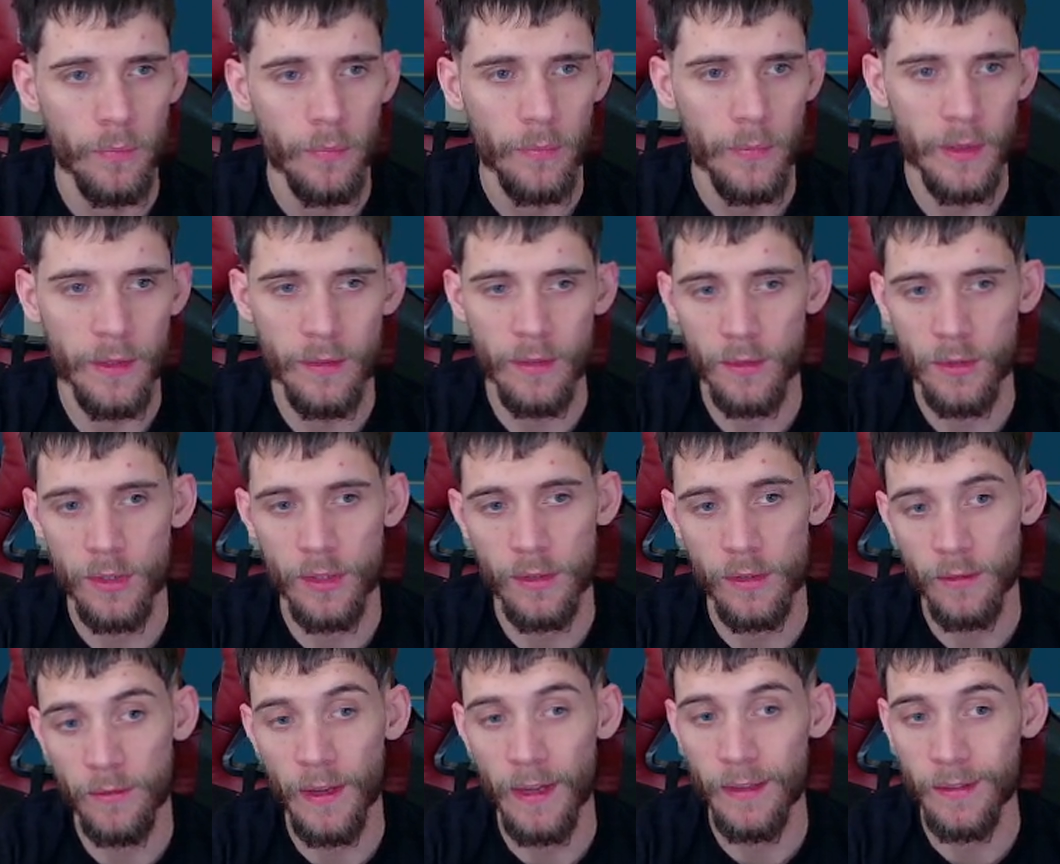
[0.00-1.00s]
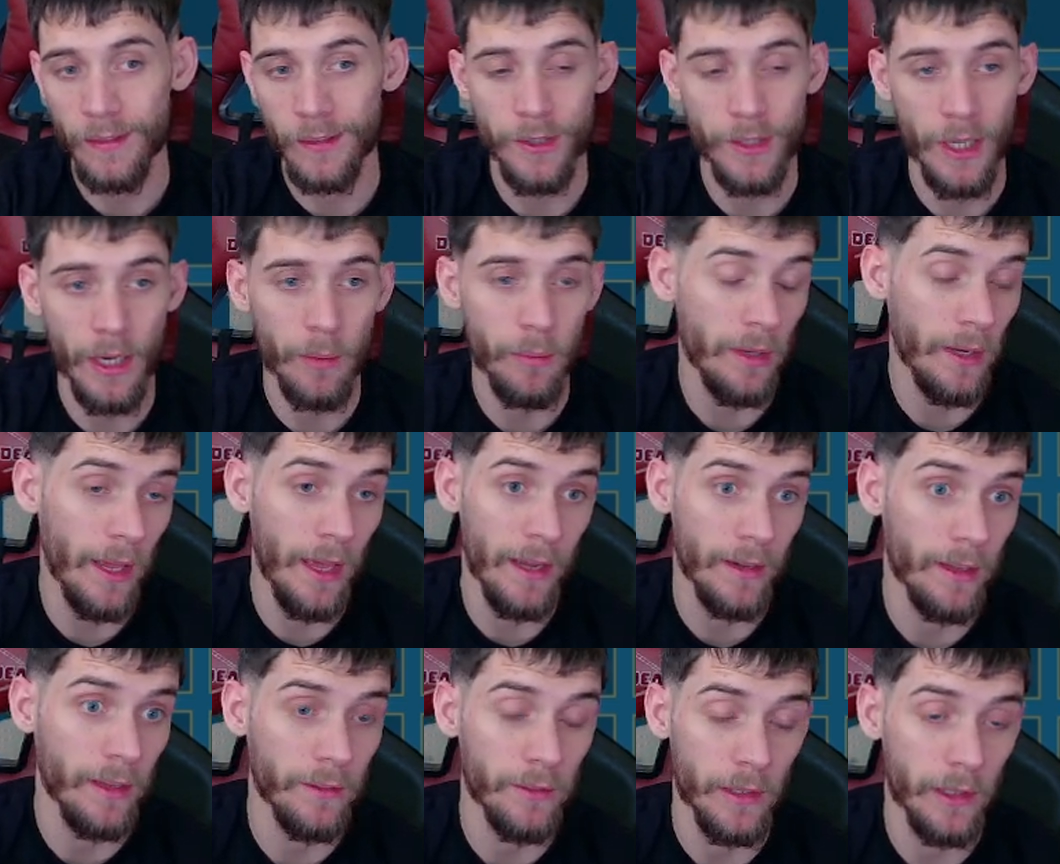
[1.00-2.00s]
This is just the fastest champion
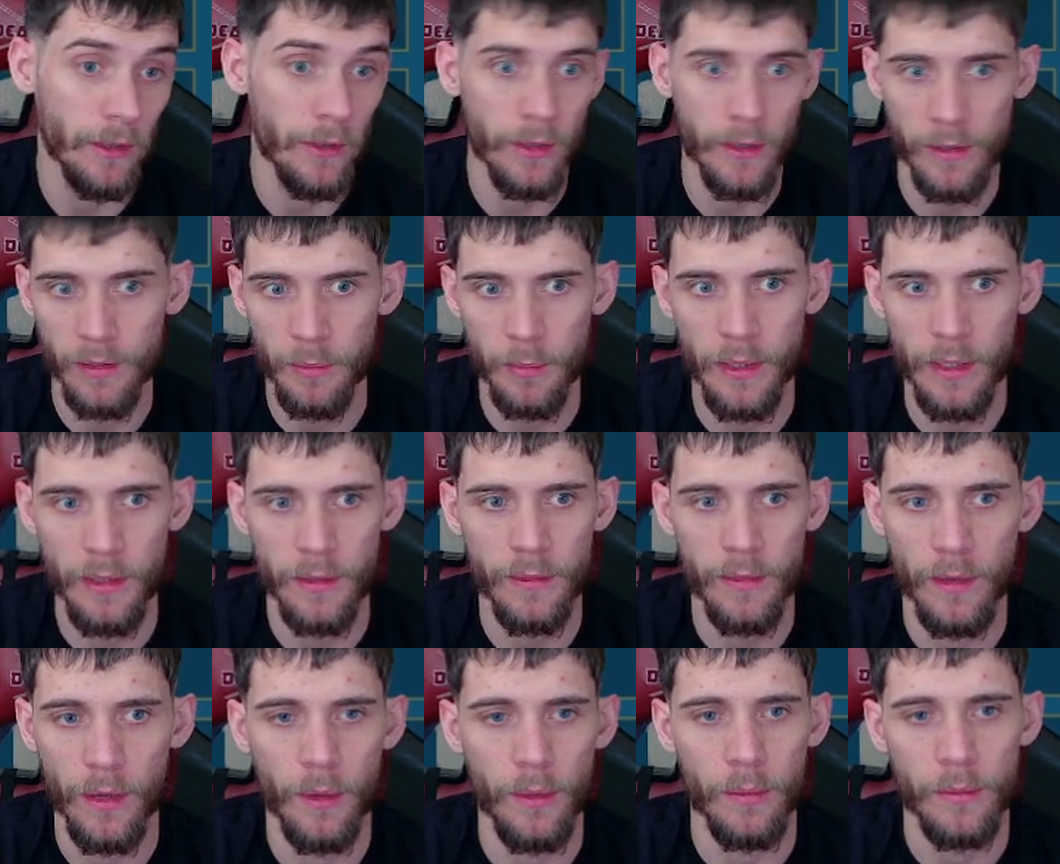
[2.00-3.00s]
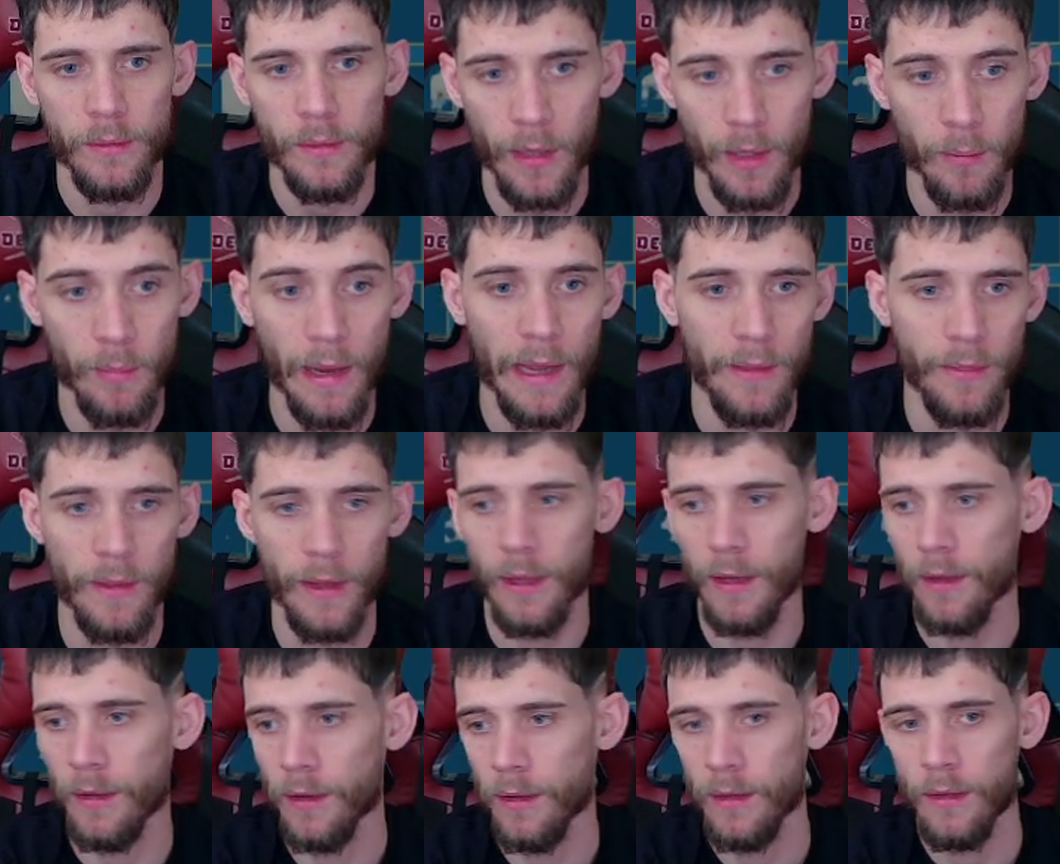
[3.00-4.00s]
and gives increased speed, so not a bad
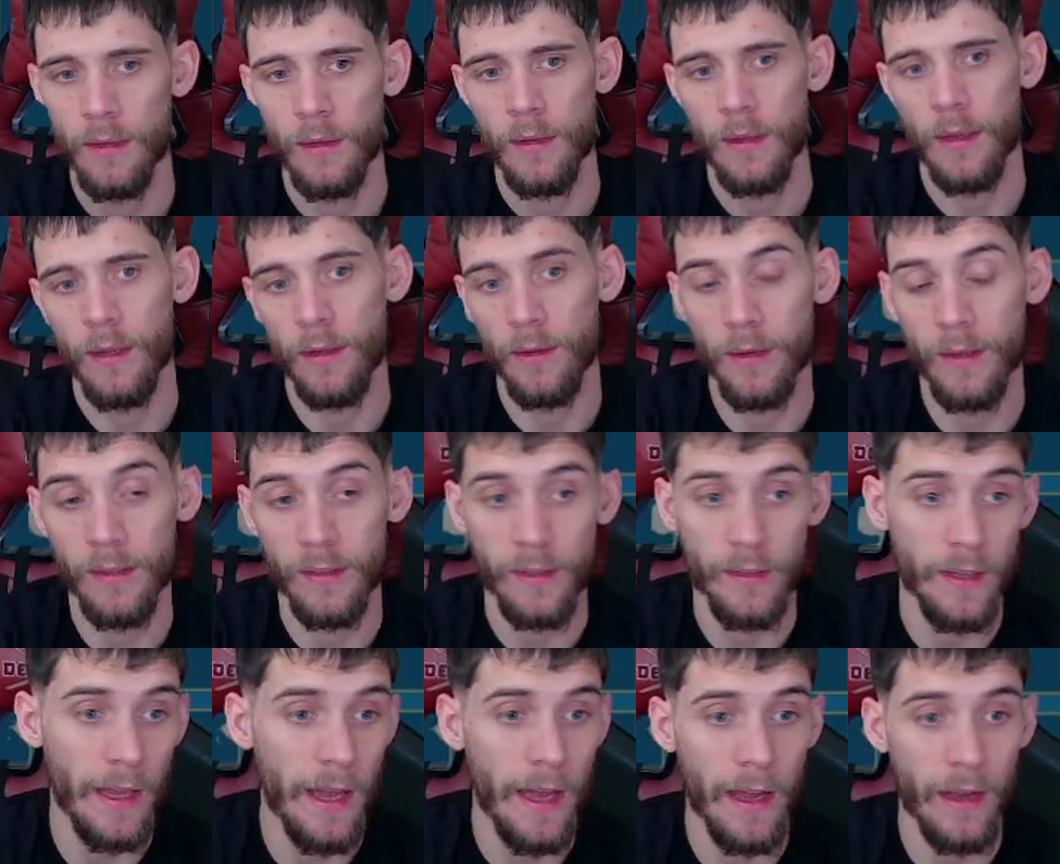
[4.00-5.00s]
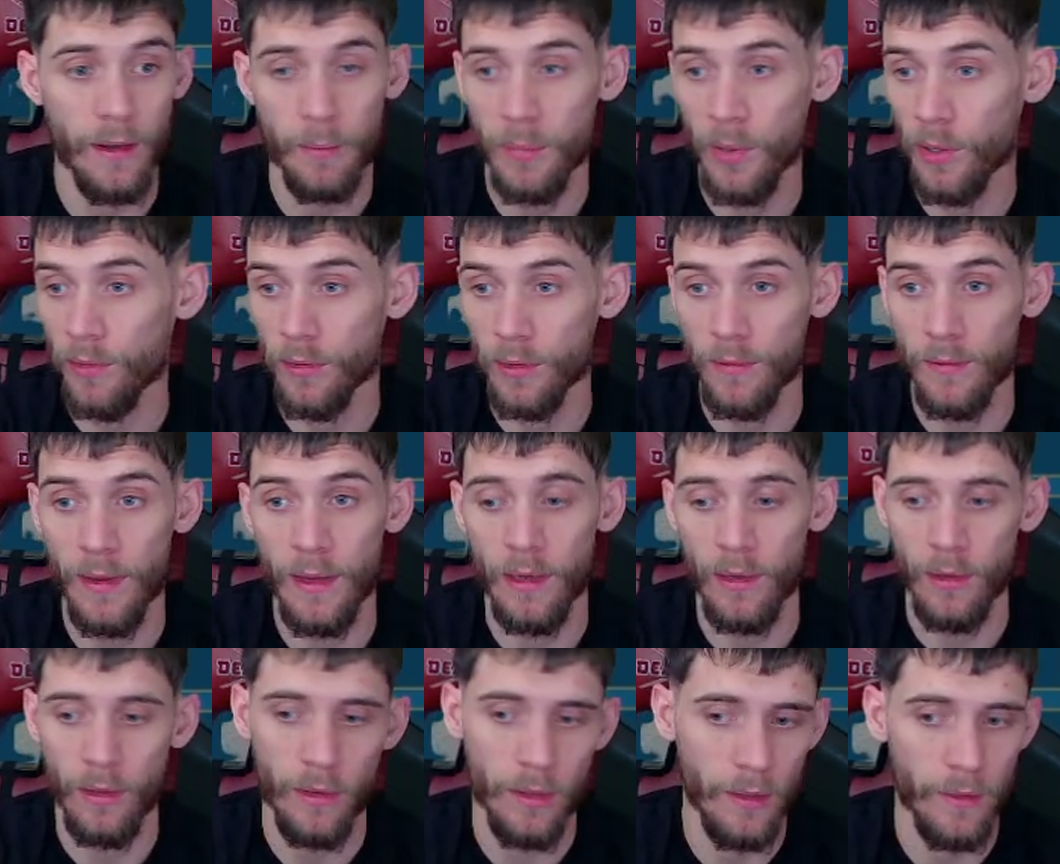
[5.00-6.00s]
thing. Increase attack, Perfect
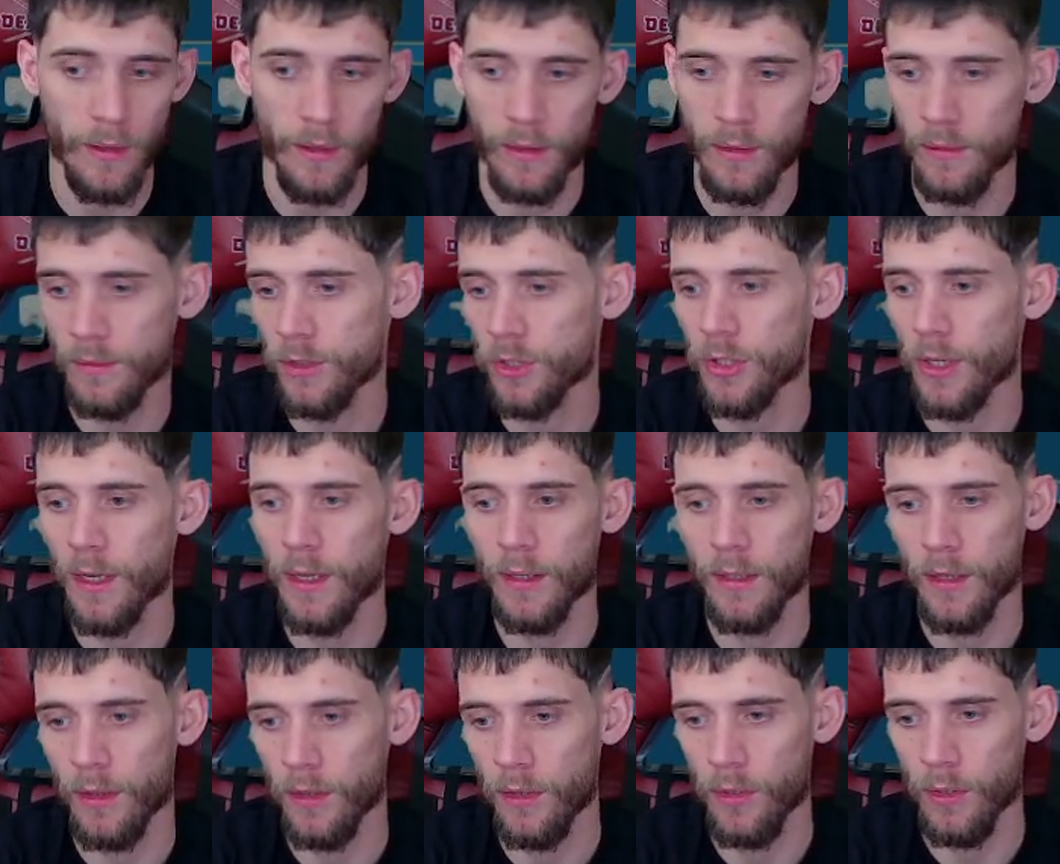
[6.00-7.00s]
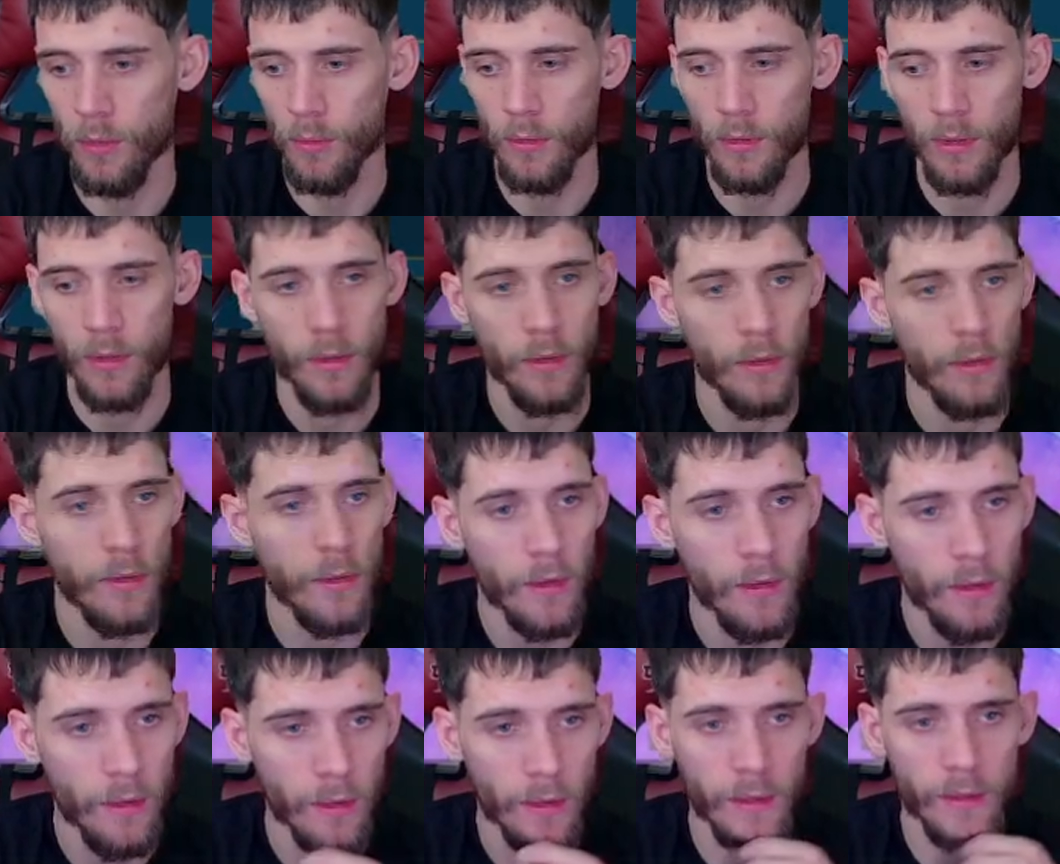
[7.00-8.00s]
Veil, and then straight into the nuke.
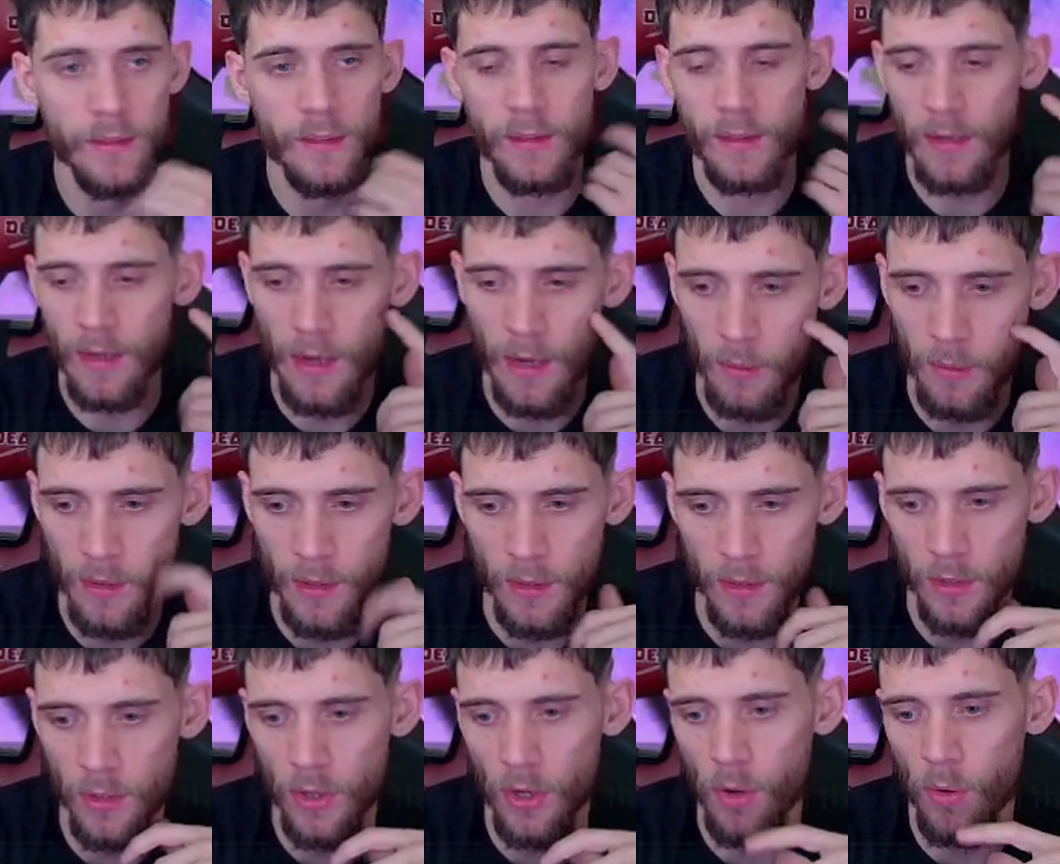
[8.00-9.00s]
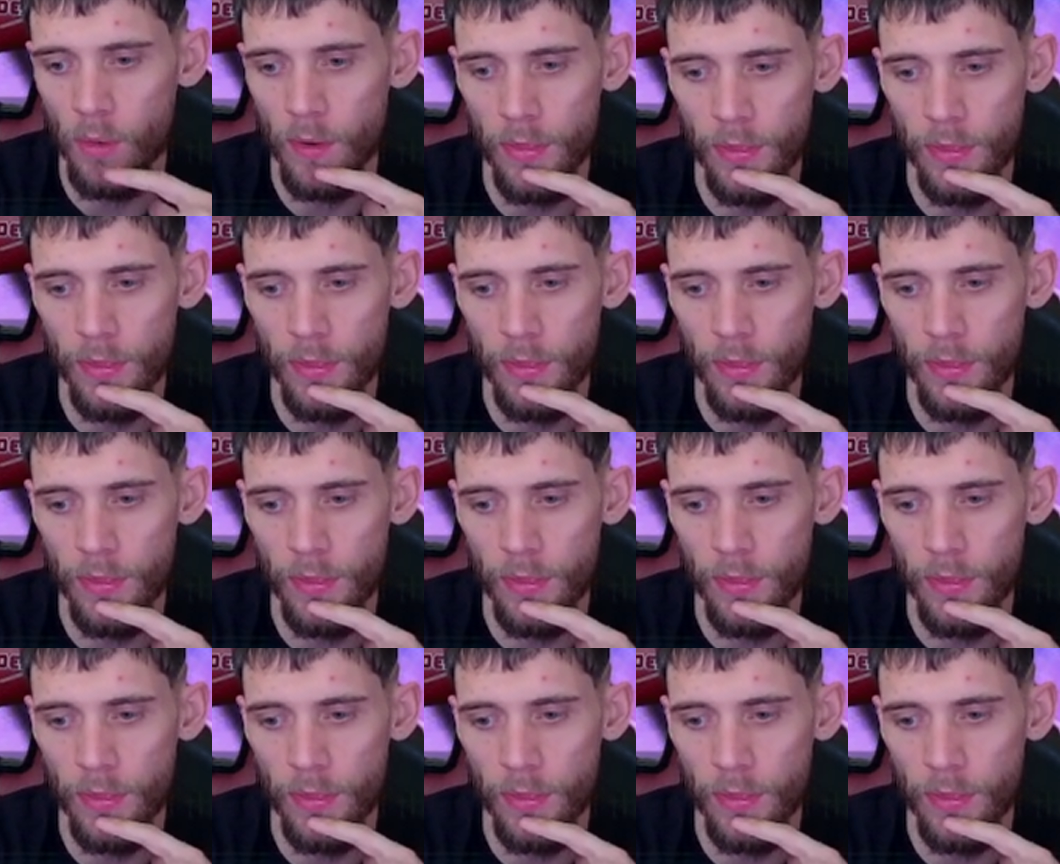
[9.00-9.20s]
Let's see how we can go with